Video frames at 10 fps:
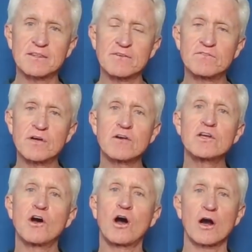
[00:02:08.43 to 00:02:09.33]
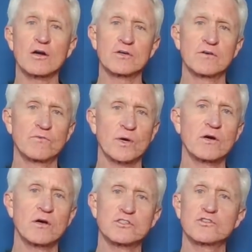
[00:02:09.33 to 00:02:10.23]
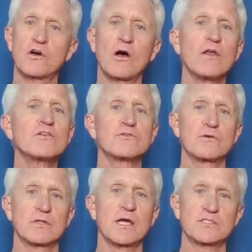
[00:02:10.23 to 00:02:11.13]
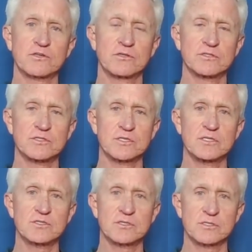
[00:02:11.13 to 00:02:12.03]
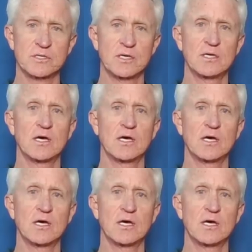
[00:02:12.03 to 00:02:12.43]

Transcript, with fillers: at the very heart of what causes all the neurological diseases,